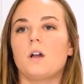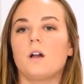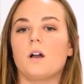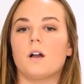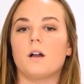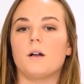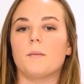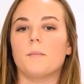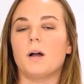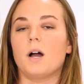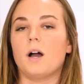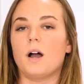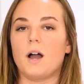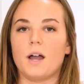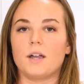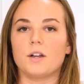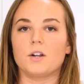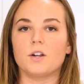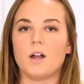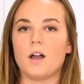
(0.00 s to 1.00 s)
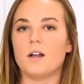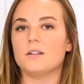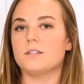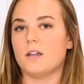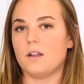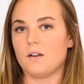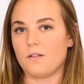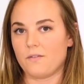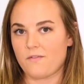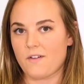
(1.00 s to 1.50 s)
a higher
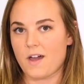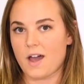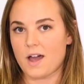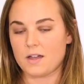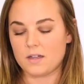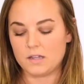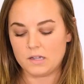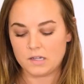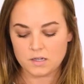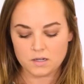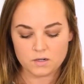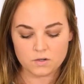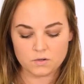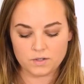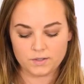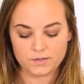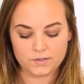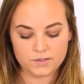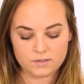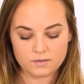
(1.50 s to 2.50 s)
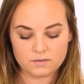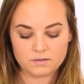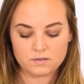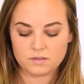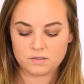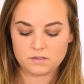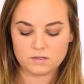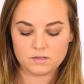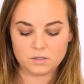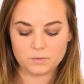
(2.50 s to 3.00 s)
content of fat, or else
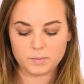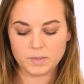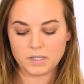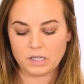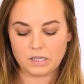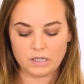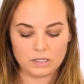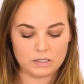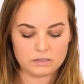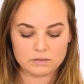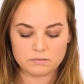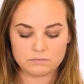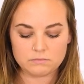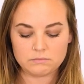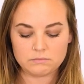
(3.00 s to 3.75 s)
it'll be like,